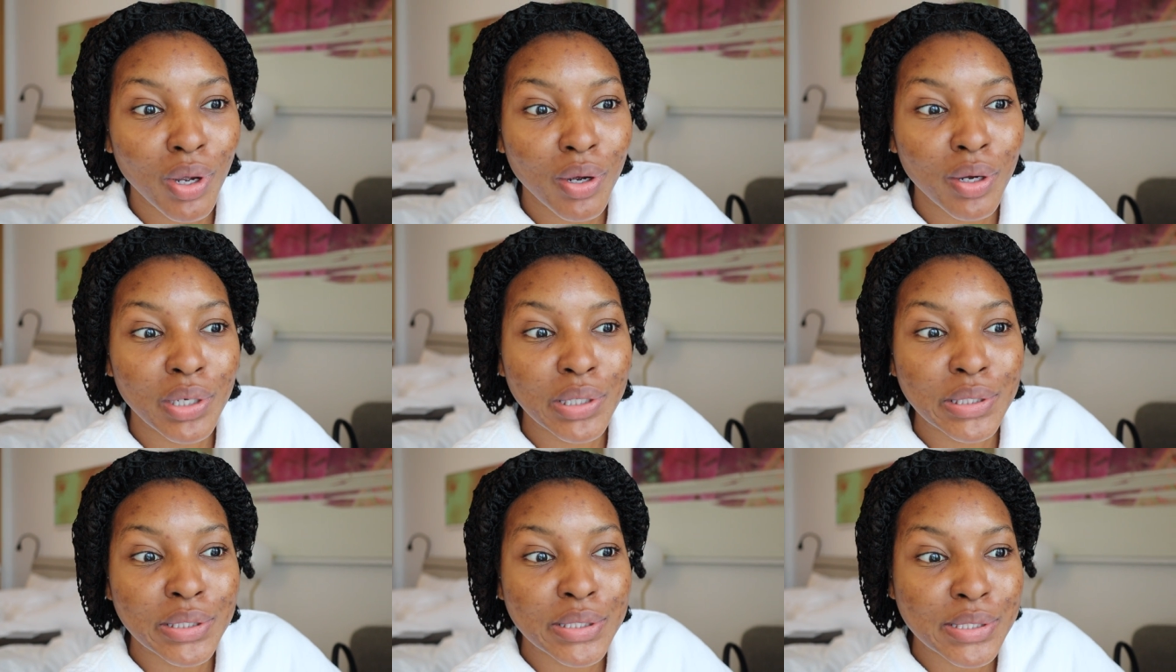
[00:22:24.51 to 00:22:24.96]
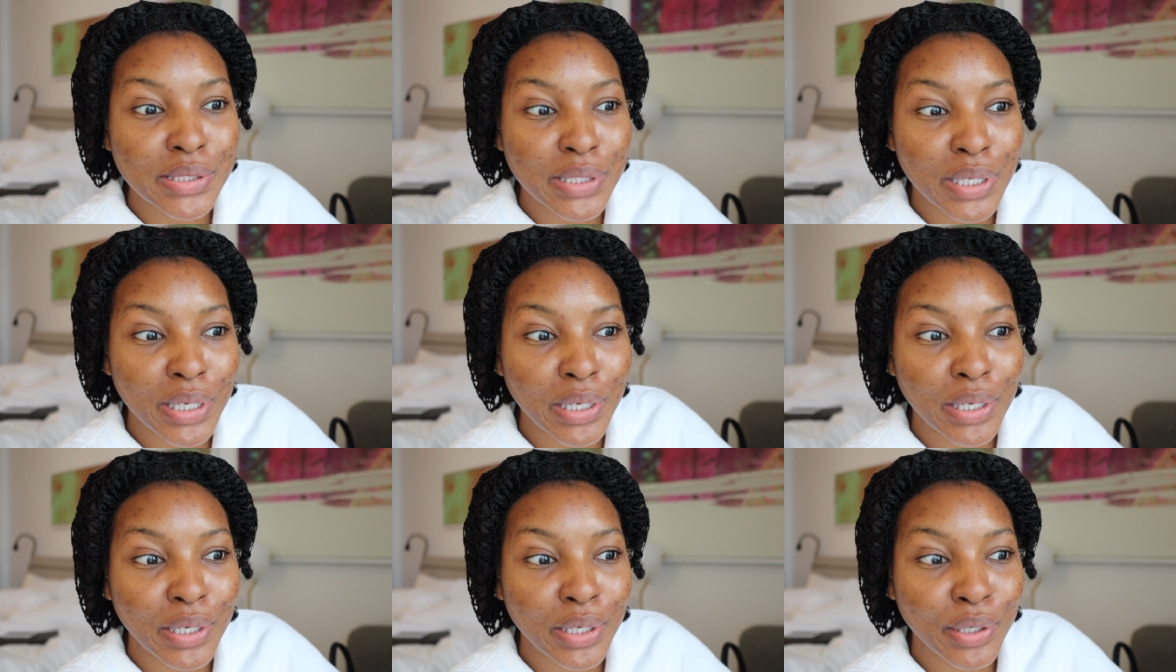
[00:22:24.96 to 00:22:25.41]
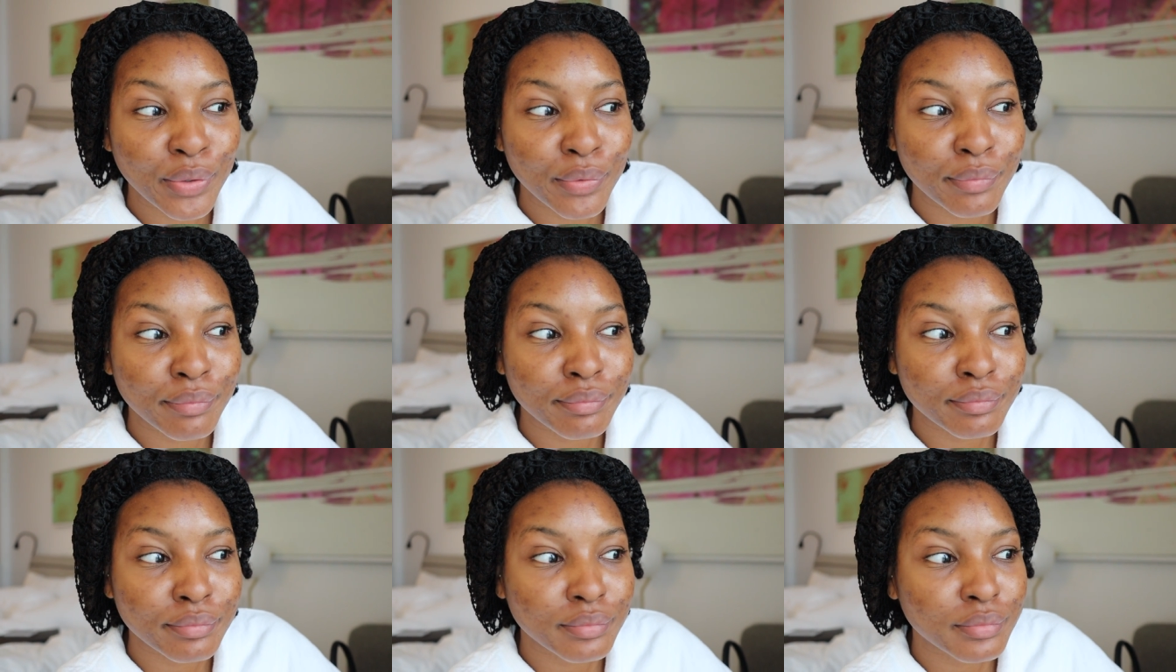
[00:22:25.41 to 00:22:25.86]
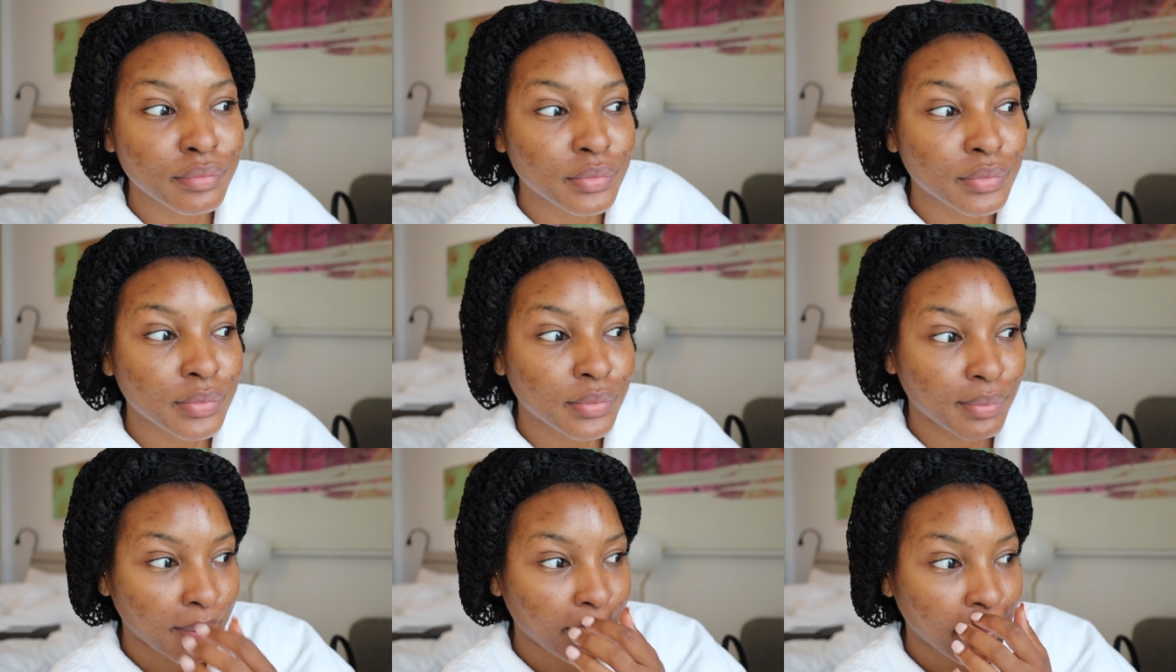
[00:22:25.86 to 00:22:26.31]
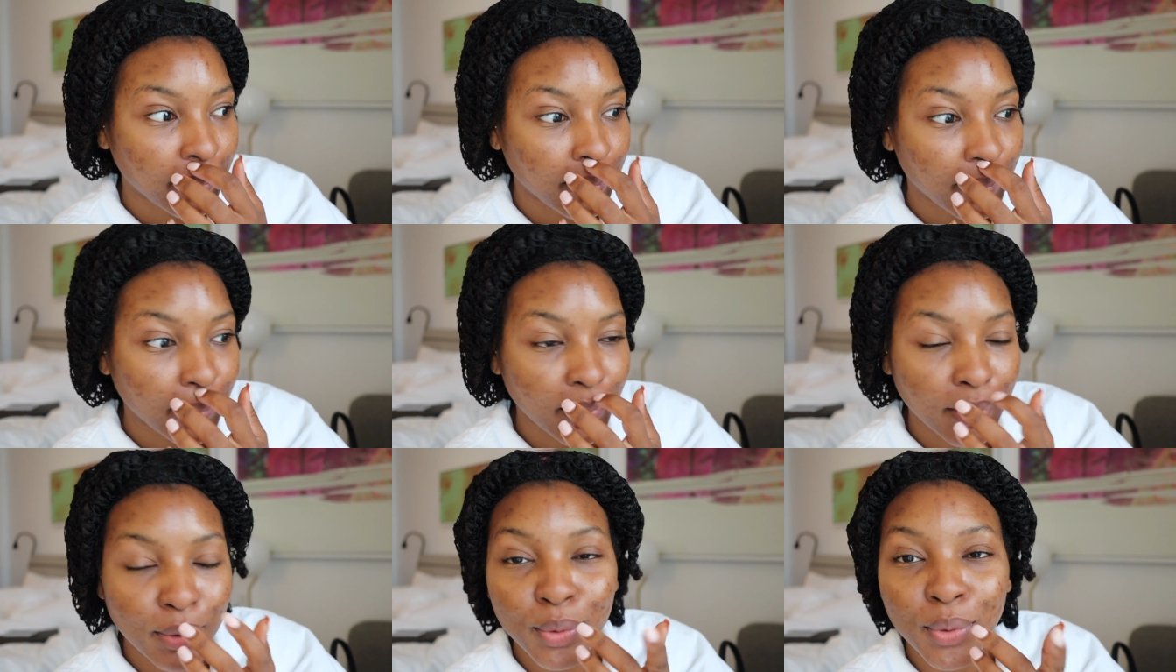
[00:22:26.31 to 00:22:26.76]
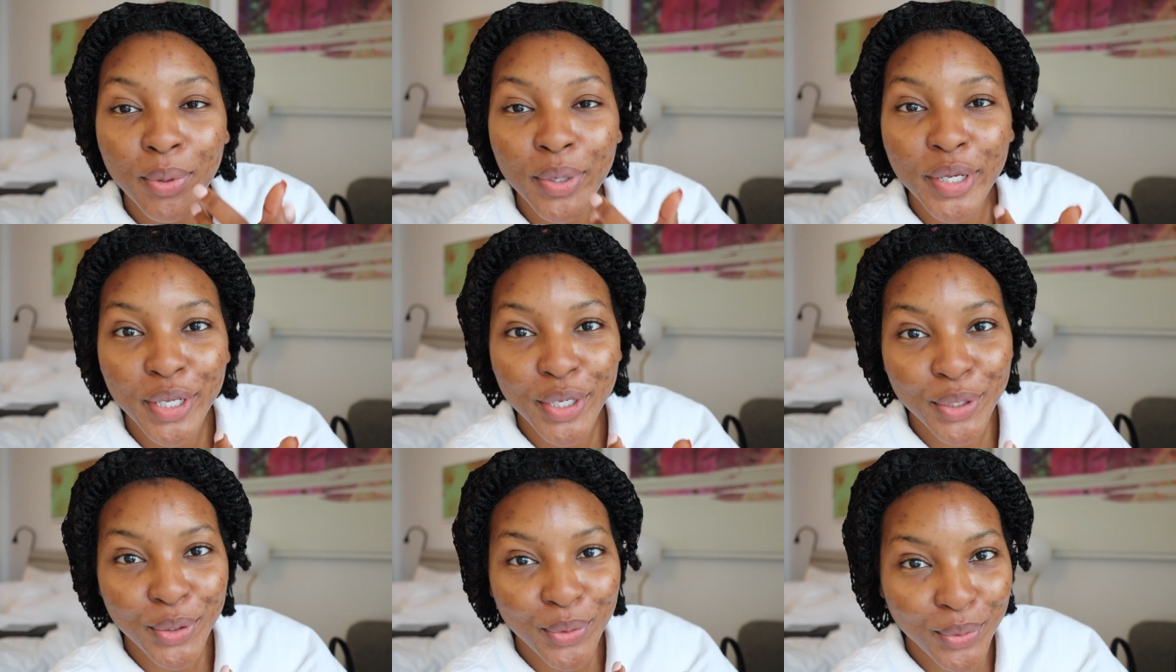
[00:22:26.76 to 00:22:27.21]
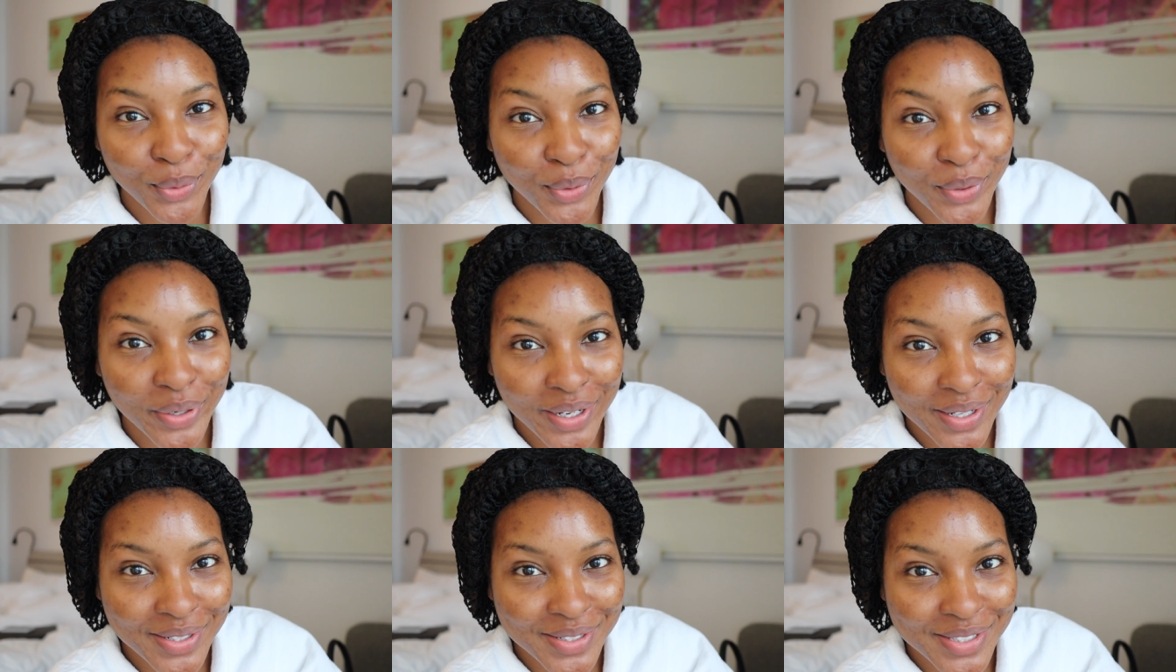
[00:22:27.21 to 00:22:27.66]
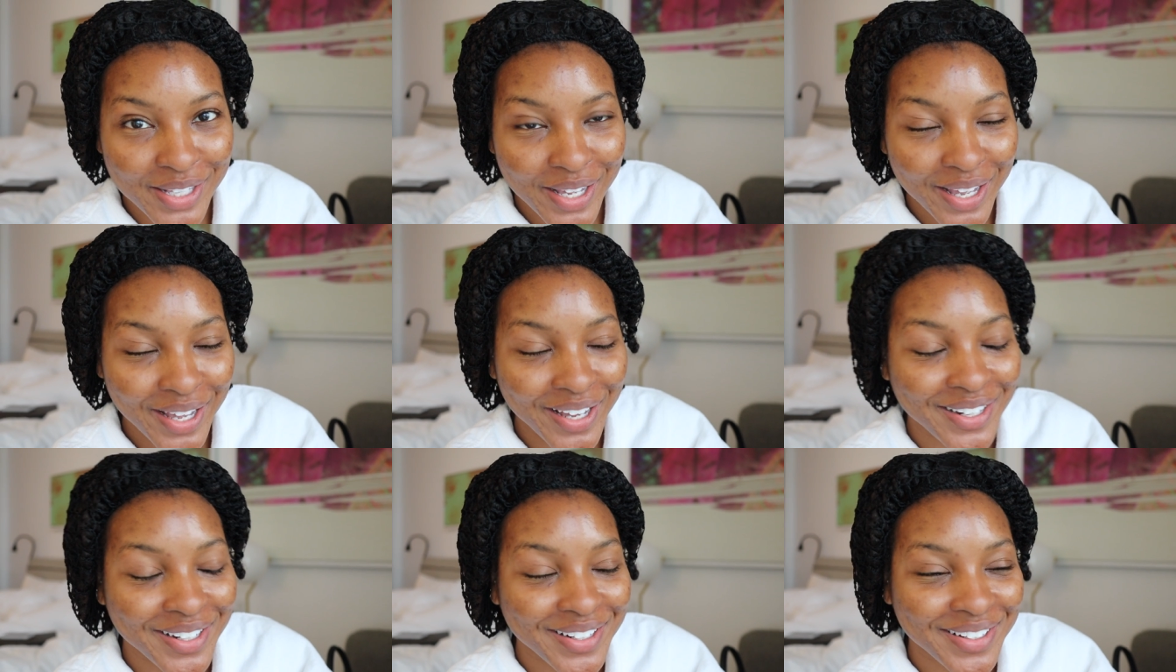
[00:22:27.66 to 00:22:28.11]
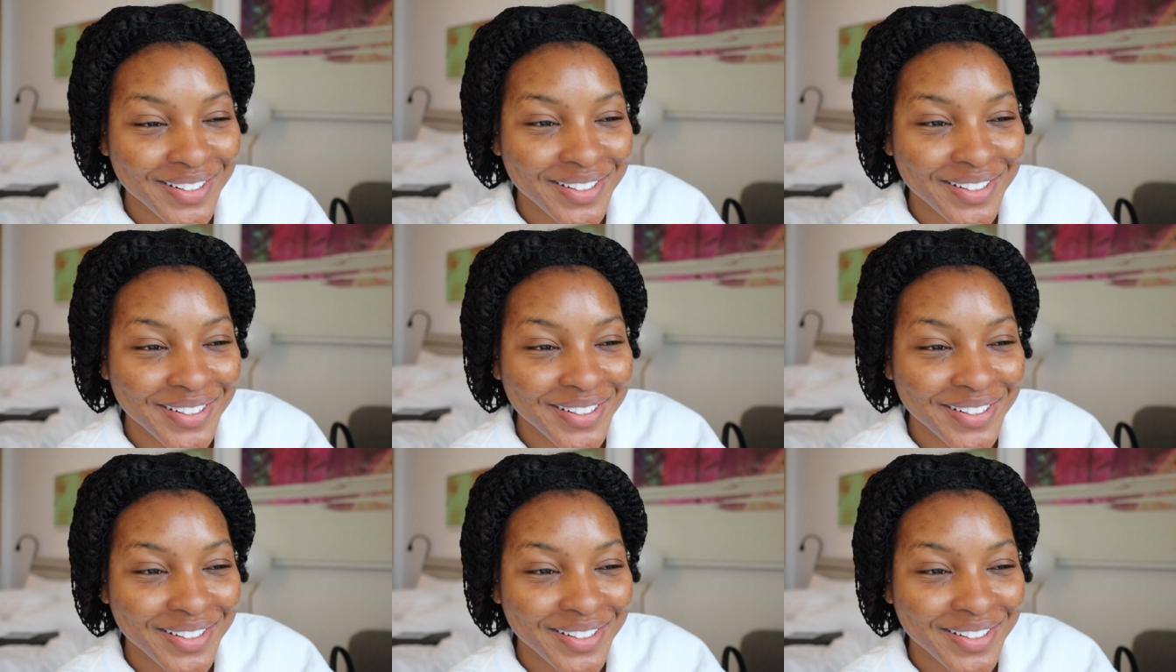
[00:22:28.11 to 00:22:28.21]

is that you're going to hear New York outside.